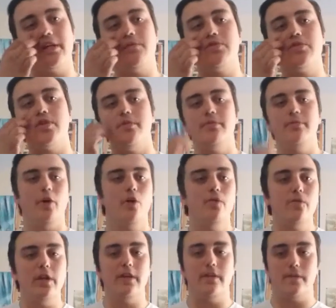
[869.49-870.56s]
He was so
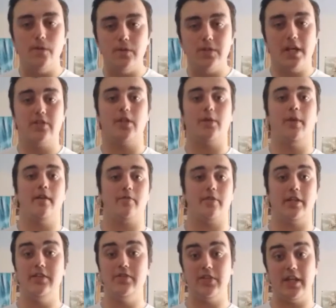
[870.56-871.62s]
overly enthusiastic about
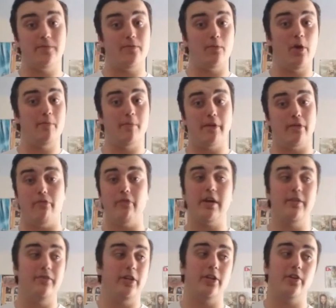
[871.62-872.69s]
everything. He's the kid from Iron Man Three,
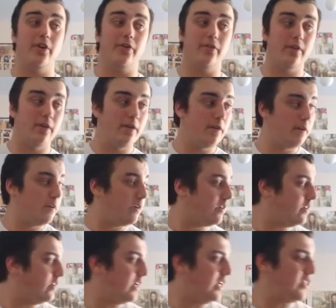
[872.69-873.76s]
if you didn't know.
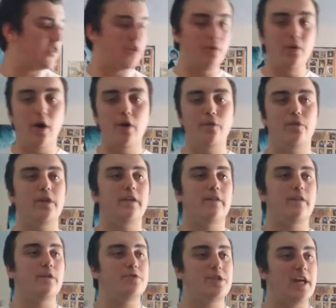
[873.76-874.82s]
He's so overly
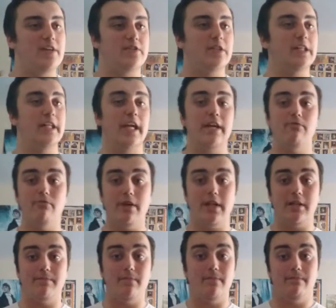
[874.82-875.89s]
enthusiastic. It
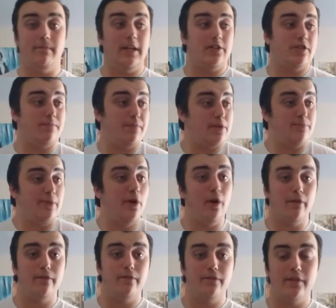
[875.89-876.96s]
really actually pissed me
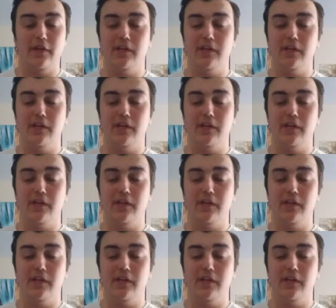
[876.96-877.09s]
off.